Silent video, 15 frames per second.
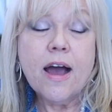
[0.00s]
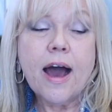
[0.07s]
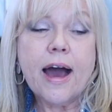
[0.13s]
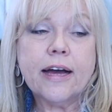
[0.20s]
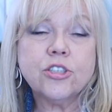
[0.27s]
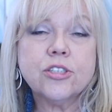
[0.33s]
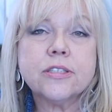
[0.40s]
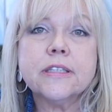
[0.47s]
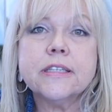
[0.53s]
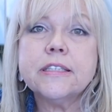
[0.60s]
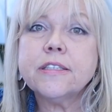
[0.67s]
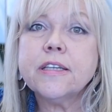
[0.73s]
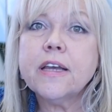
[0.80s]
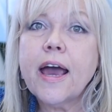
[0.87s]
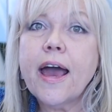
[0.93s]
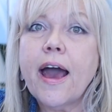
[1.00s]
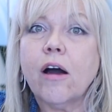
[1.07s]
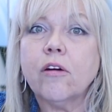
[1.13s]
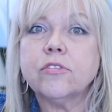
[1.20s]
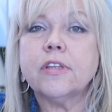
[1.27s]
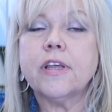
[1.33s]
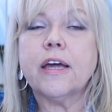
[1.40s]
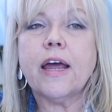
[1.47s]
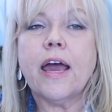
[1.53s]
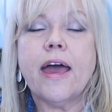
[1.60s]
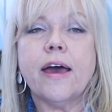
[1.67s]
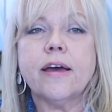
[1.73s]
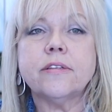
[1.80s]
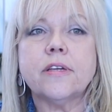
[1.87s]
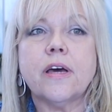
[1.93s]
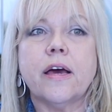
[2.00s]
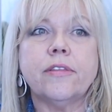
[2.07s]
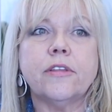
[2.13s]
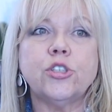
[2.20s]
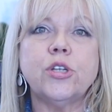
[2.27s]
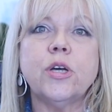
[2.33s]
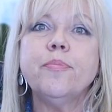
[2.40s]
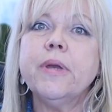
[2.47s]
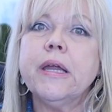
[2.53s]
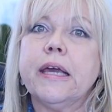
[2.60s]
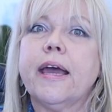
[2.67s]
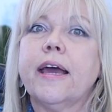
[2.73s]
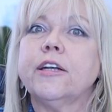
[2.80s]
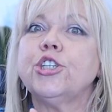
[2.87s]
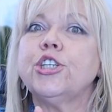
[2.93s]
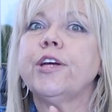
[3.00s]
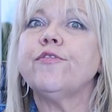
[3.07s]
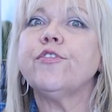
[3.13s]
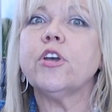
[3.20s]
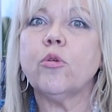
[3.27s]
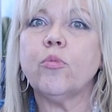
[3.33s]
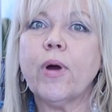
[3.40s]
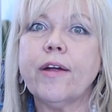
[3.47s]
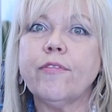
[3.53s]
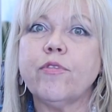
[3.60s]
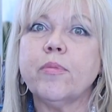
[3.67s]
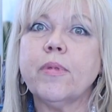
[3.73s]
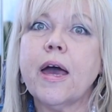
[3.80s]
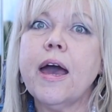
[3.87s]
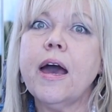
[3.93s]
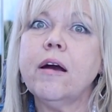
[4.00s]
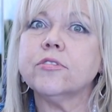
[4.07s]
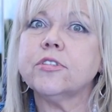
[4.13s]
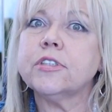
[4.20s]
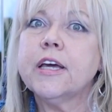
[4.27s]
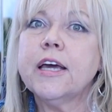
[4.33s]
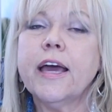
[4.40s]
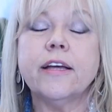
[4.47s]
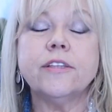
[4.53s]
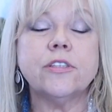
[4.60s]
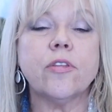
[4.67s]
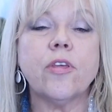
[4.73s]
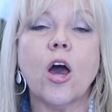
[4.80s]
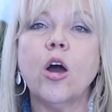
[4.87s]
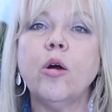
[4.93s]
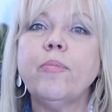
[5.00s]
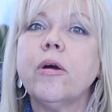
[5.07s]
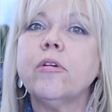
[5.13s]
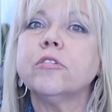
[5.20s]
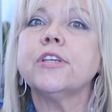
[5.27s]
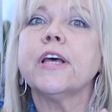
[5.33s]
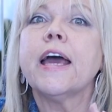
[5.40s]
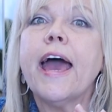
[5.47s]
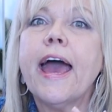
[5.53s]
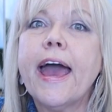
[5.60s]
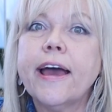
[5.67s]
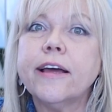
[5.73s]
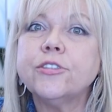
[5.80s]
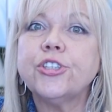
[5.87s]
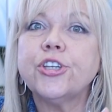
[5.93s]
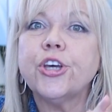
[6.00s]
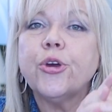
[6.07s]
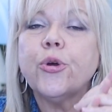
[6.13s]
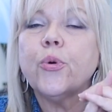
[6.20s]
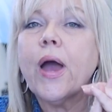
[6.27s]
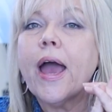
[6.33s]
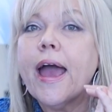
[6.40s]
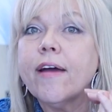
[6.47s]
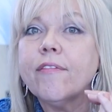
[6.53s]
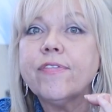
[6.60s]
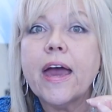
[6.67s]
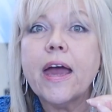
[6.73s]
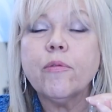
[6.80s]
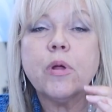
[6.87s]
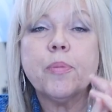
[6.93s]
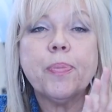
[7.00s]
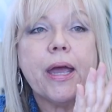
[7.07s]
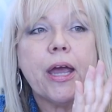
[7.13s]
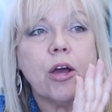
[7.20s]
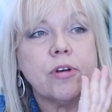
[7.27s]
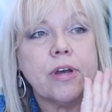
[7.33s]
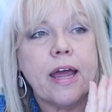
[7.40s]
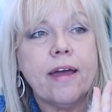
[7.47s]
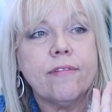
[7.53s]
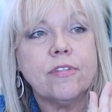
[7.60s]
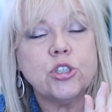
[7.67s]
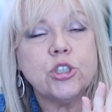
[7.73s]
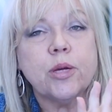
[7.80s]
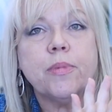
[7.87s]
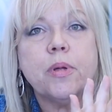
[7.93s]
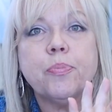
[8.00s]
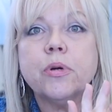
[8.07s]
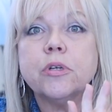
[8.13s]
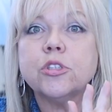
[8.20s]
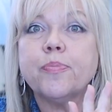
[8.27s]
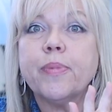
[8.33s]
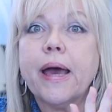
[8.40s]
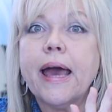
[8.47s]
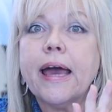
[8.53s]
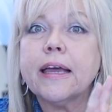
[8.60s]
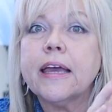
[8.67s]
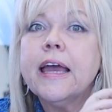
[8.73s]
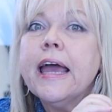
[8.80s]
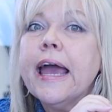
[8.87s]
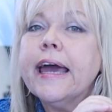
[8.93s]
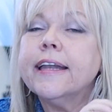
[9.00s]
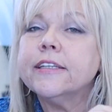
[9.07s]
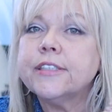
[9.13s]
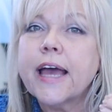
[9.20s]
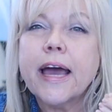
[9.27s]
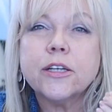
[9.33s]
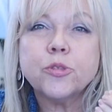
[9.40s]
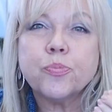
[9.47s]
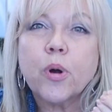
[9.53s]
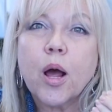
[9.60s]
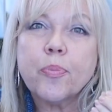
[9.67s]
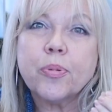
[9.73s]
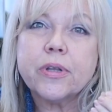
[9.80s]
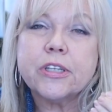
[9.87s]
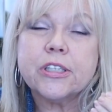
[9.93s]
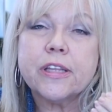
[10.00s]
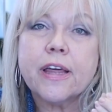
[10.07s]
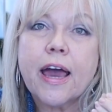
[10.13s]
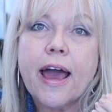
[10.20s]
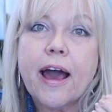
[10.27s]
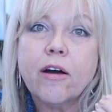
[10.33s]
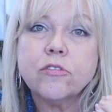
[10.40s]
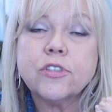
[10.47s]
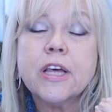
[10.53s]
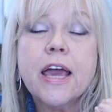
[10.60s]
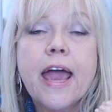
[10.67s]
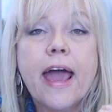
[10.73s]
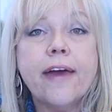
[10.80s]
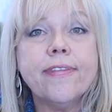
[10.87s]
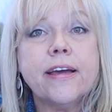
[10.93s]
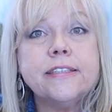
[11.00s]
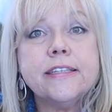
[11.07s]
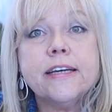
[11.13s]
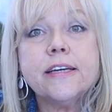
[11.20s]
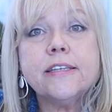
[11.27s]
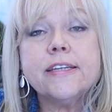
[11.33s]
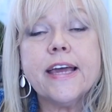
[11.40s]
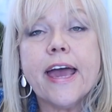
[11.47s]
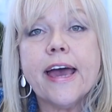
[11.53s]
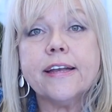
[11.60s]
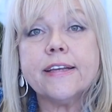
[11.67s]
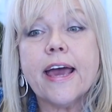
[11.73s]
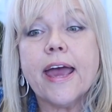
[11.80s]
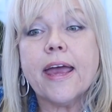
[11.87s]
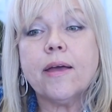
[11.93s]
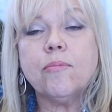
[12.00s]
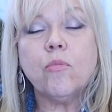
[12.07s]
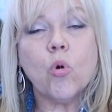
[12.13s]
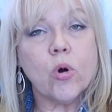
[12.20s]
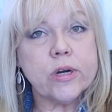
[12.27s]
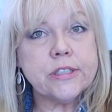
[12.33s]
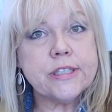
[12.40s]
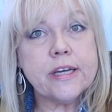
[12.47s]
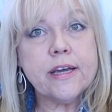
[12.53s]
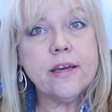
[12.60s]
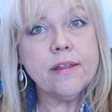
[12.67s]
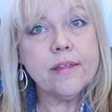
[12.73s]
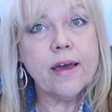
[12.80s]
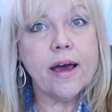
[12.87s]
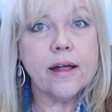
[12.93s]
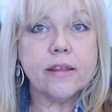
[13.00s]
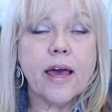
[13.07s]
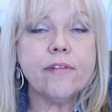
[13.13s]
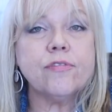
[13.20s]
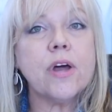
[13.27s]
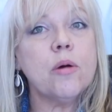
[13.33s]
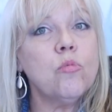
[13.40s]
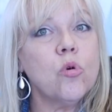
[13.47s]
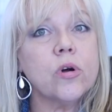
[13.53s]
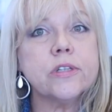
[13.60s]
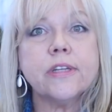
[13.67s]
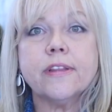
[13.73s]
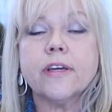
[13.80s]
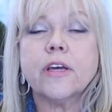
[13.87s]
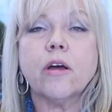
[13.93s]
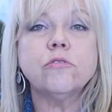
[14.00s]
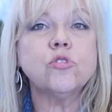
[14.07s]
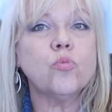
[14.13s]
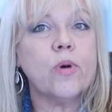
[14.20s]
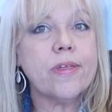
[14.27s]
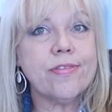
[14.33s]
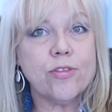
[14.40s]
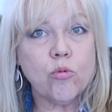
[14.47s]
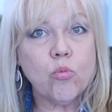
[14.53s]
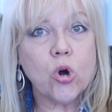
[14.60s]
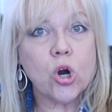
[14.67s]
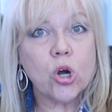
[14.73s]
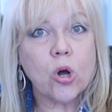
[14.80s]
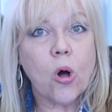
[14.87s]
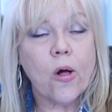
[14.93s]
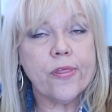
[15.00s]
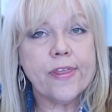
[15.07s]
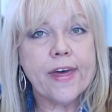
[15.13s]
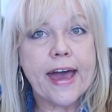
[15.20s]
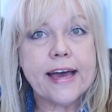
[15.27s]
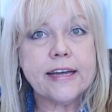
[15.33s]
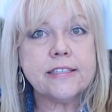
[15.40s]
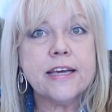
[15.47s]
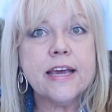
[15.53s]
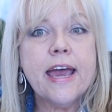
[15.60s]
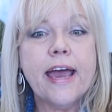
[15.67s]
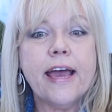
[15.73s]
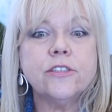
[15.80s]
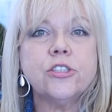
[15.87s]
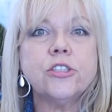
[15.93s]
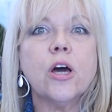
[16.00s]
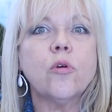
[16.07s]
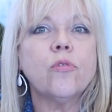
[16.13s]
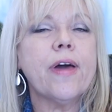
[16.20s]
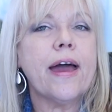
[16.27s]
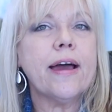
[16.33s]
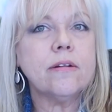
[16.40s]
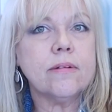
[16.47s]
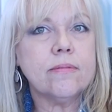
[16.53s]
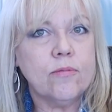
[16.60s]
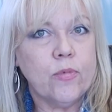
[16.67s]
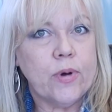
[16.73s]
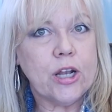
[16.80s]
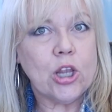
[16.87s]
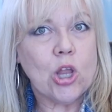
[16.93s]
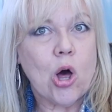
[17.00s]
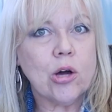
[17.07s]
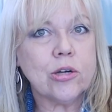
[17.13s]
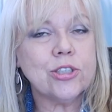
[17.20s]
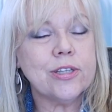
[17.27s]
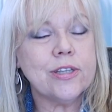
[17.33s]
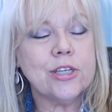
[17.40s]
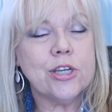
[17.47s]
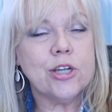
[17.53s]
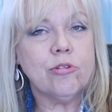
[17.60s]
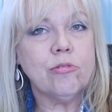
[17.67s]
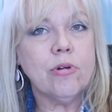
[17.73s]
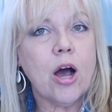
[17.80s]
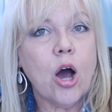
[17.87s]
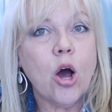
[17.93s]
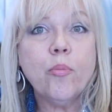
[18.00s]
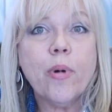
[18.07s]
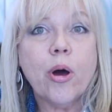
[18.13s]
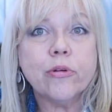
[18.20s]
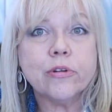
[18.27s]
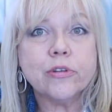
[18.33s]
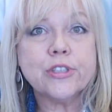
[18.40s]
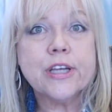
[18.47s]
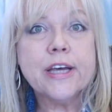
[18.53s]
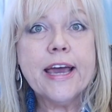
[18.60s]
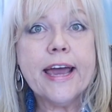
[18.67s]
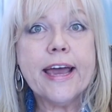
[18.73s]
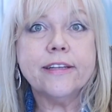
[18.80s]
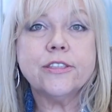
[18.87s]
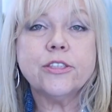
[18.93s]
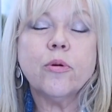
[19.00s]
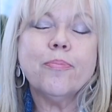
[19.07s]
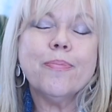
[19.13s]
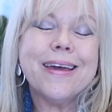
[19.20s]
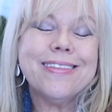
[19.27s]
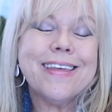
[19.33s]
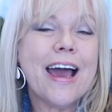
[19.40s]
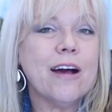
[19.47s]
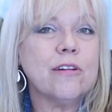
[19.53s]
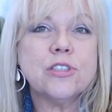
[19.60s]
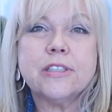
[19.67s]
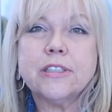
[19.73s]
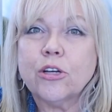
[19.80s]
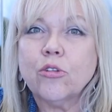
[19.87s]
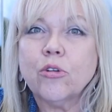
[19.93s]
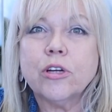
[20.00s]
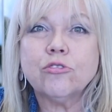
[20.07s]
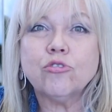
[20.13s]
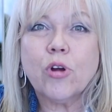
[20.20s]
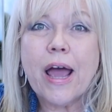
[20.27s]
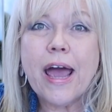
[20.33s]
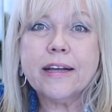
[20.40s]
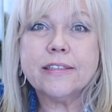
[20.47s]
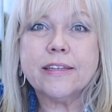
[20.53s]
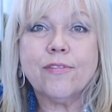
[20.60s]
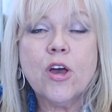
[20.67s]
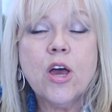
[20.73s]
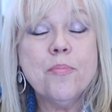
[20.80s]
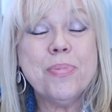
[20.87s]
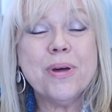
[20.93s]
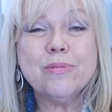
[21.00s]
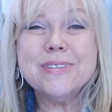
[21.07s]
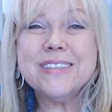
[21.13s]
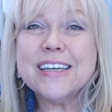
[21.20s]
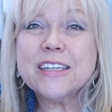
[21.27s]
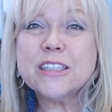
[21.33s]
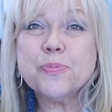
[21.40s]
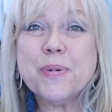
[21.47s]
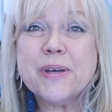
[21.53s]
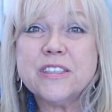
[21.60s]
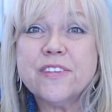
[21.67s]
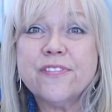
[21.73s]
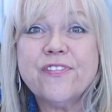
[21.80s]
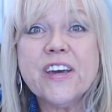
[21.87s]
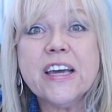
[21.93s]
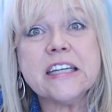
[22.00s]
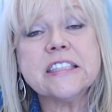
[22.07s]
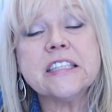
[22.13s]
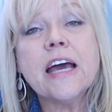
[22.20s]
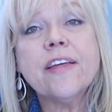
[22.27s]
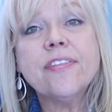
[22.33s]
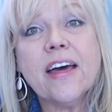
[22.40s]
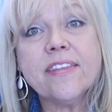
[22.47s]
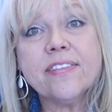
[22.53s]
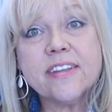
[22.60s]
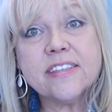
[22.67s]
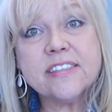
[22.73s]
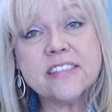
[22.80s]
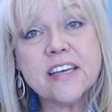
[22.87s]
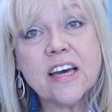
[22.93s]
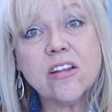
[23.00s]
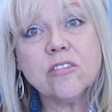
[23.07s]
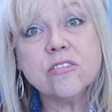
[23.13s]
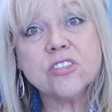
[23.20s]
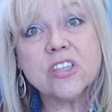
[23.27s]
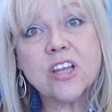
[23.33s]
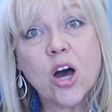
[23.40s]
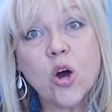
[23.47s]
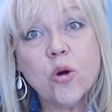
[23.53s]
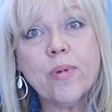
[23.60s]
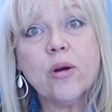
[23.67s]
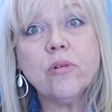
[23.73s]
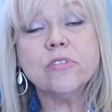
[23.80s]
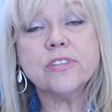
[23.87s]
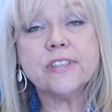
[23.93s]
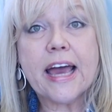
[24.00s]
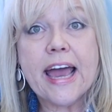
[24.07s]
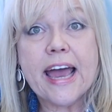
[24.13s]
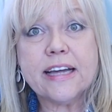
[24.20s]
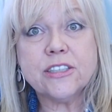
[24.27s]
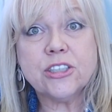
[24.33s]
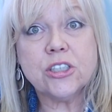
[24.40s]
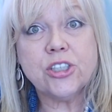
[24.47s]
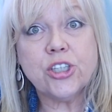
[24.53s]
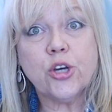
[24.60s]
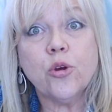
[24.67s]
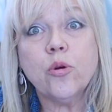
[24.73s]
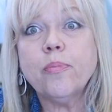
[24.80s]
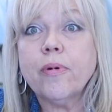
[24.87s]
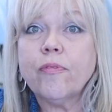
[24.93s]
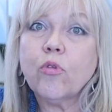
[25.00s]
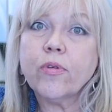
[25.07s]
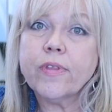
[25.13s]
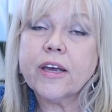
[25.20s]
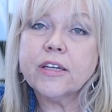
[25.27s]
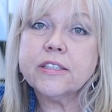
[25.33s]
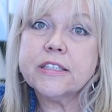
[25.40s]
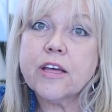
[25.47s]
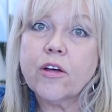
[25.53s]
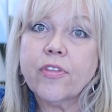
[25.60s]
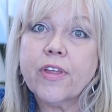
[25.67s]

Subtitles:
I just listed a house that had the chimney had shifted away from the house, and so the homeowners had to have that repaired and have the chimney pushed back and attached properly to the house. And they did get a warranty, a lifetime warranty that goes with the work on that, and so that went along to the new homeowners. And so it made the house still attractive, but it was an expensive fix that the sellers, the homeowners, had to do before they could sell